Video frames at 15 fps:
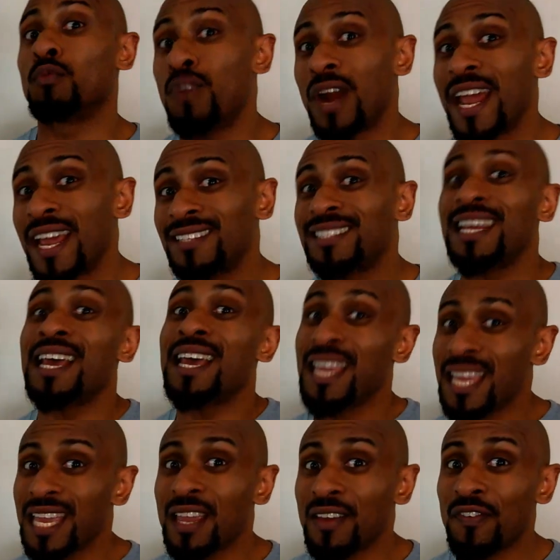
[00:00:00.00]
the rest
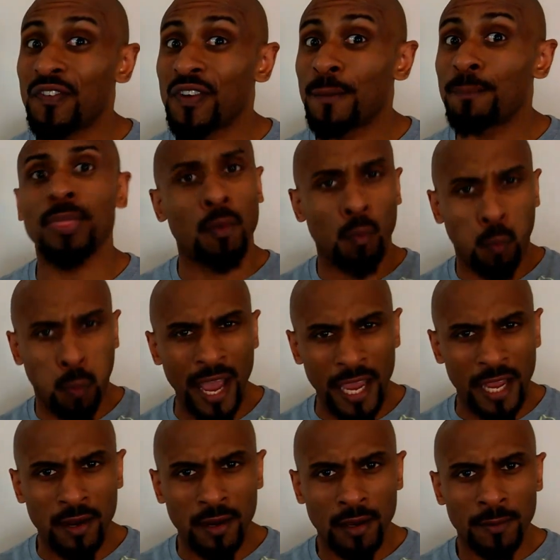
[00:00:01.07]
if,
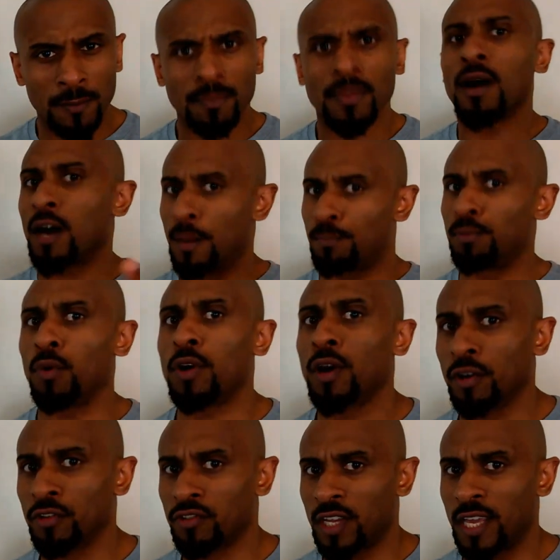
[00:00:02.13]
when, I
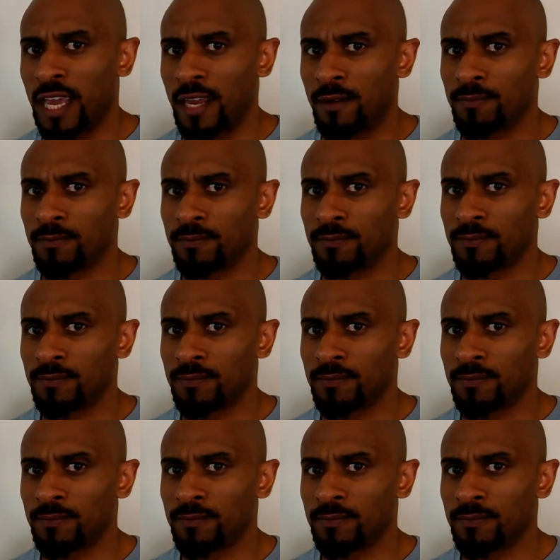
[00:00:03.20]
broadcast again.